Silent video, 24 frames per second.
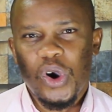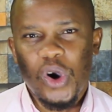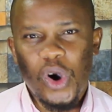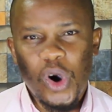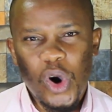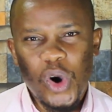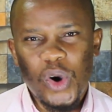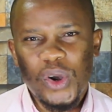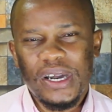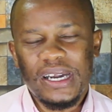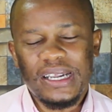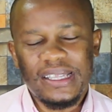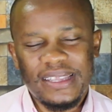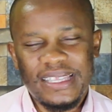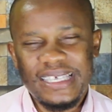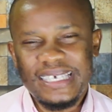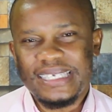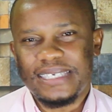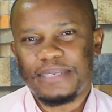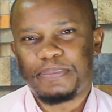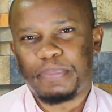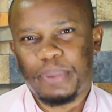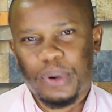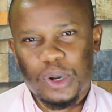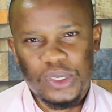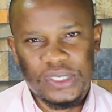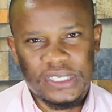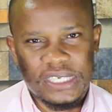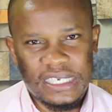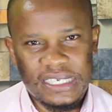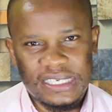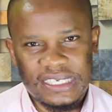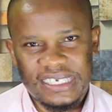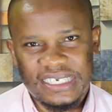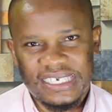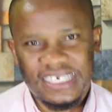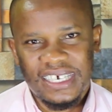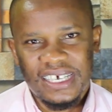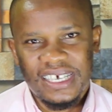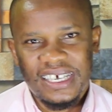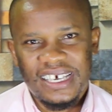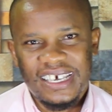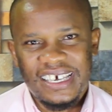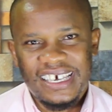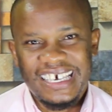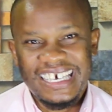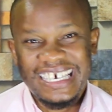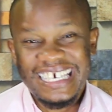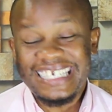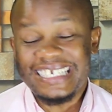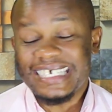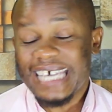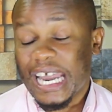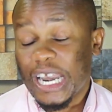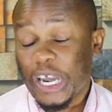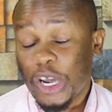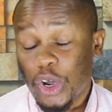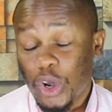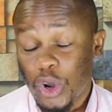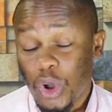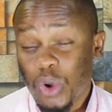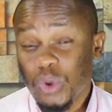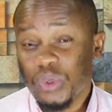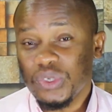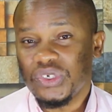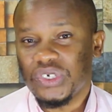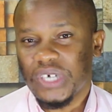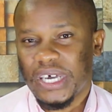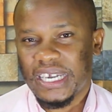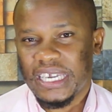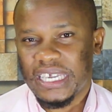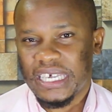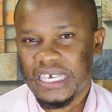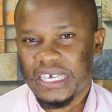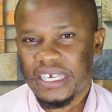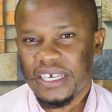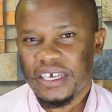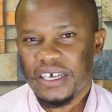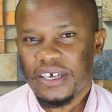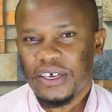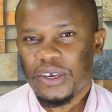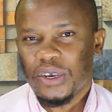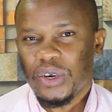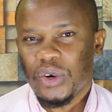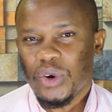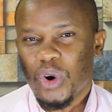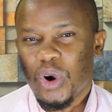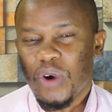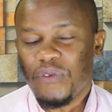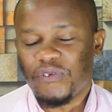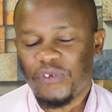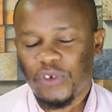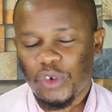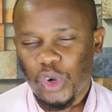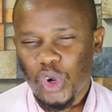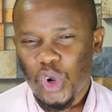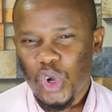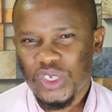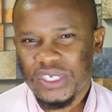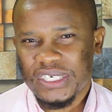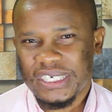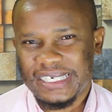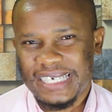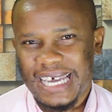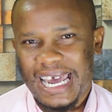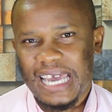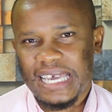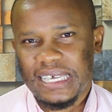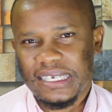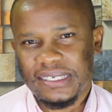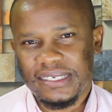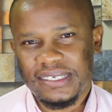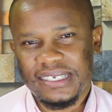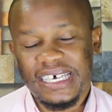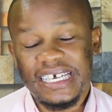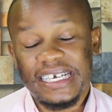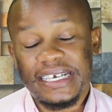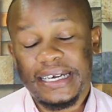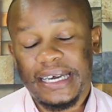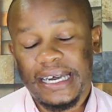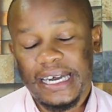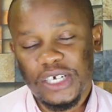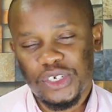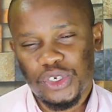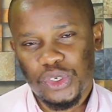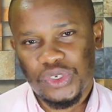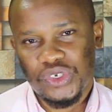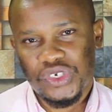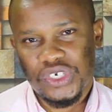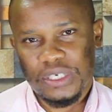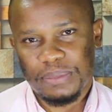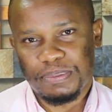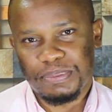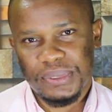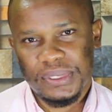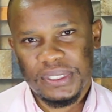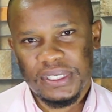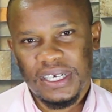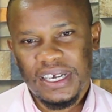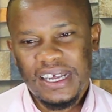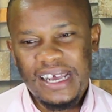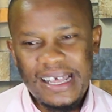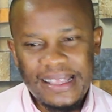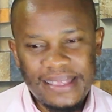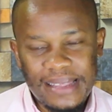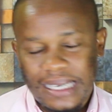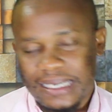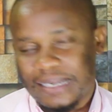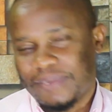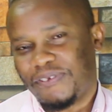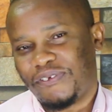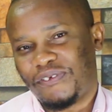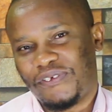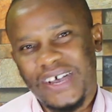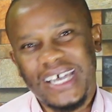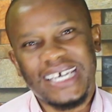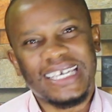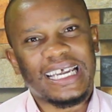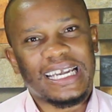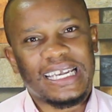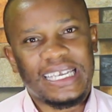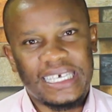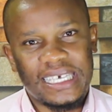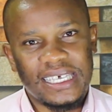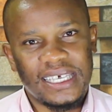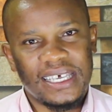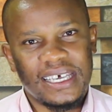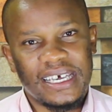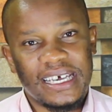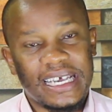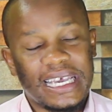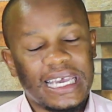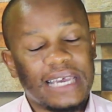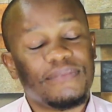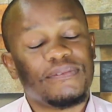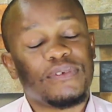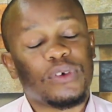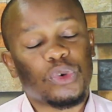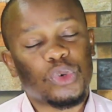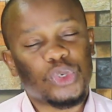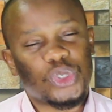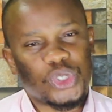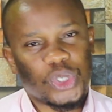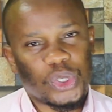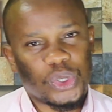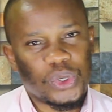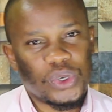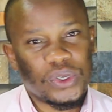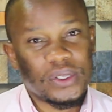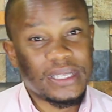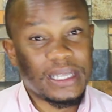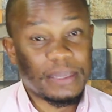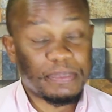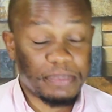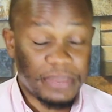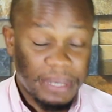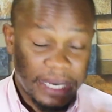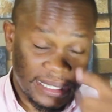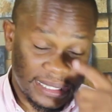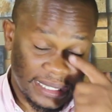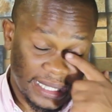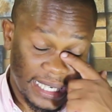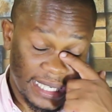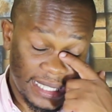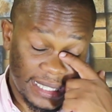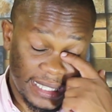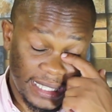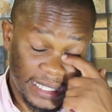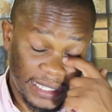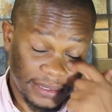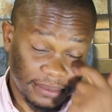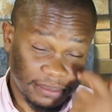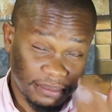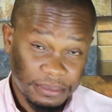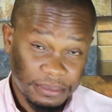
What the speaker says: all this process, it's a long journey of close ties and relationships that finally gave Ruto the presidency.